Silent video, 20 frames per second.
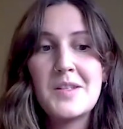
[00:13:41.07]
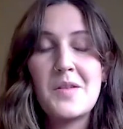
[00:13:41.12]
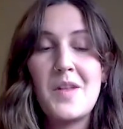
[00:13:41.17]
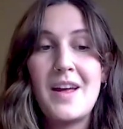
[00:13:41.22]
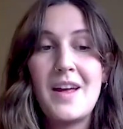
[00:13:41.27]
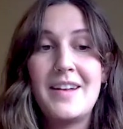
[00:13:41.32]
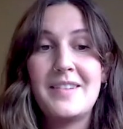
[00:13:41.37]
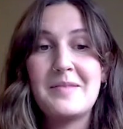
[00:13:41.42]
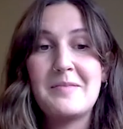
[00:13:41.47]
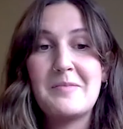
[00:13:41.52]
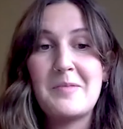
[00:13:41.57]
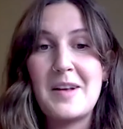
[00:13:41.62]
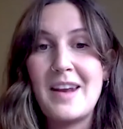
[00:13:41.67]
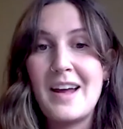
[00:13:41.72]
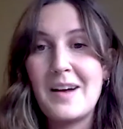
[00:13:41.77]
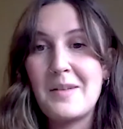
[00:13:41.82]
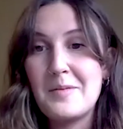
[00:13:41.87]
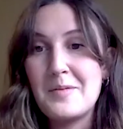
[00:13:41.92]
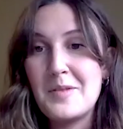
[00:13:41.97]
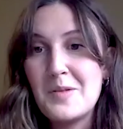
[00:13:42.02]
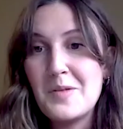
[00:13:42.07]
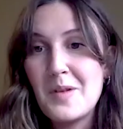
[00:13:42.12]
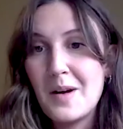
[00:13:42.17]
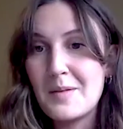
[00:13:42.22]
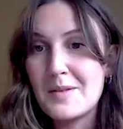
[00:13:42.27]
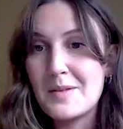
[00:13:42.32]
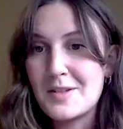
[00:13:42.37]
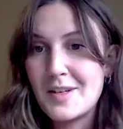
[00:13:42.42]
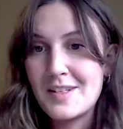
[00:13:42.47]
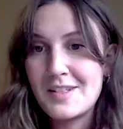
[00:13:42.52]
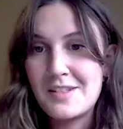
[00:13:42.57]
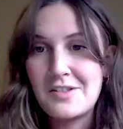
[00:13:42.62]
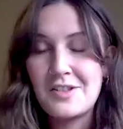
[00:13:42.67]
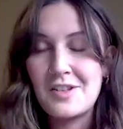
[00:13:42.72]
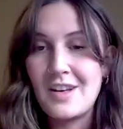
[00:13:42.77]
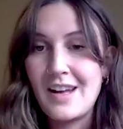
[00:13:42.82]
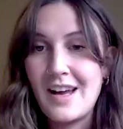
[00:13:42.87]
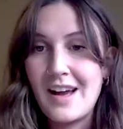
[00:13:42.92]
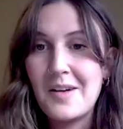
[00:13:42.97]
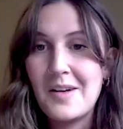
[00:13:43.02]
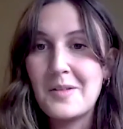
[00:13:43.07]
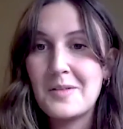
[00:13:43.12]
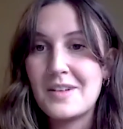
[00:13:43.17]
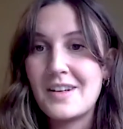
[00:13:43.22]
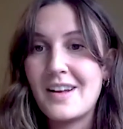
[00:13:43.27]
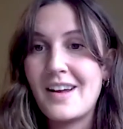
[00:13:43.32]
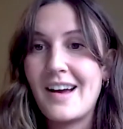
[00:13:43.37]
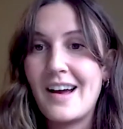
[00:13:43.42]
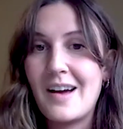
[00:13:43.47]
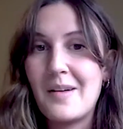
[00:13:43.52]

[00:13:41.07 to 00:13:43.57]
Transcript: So then when I knew I was transitioning out,